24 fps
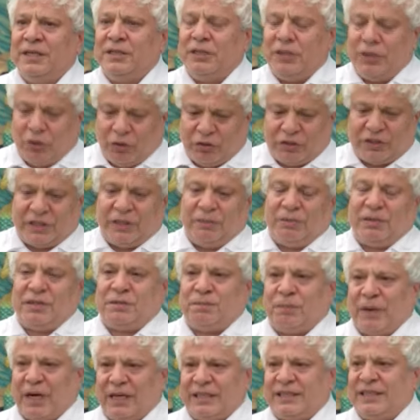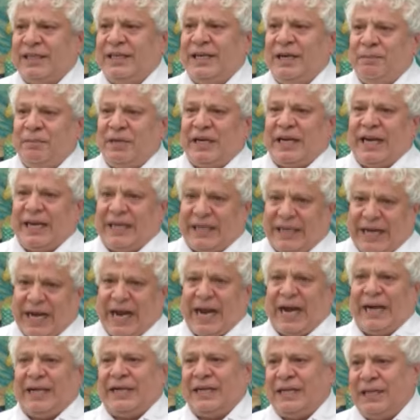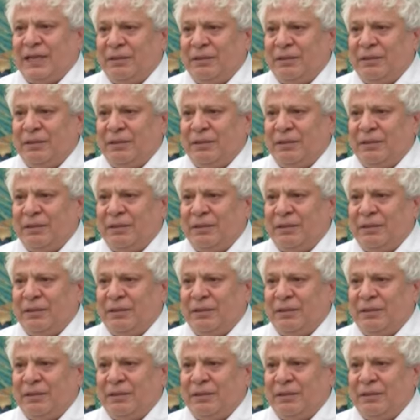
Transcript: you know, she was passing him Kit Kat and